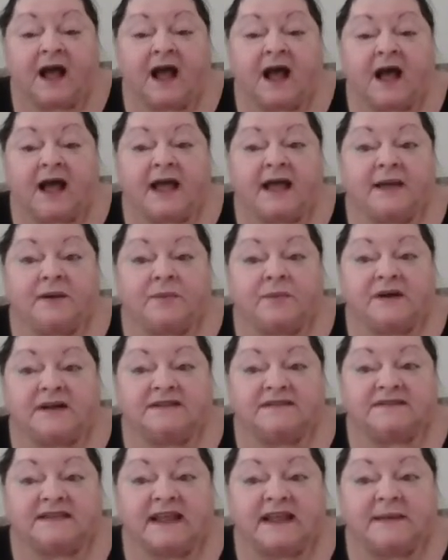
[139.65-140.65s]
I
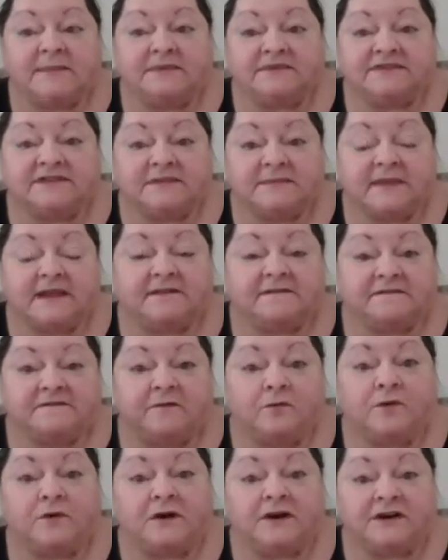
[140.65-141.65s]
was able to make
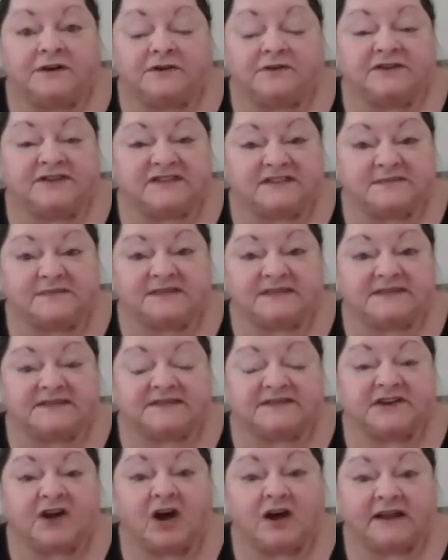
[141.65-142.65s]
4 Christmas
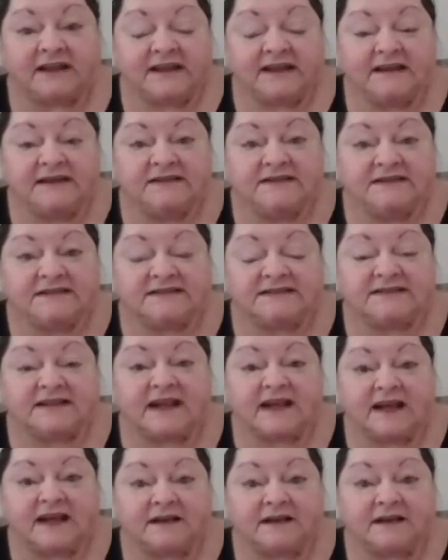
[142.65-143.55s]
stockings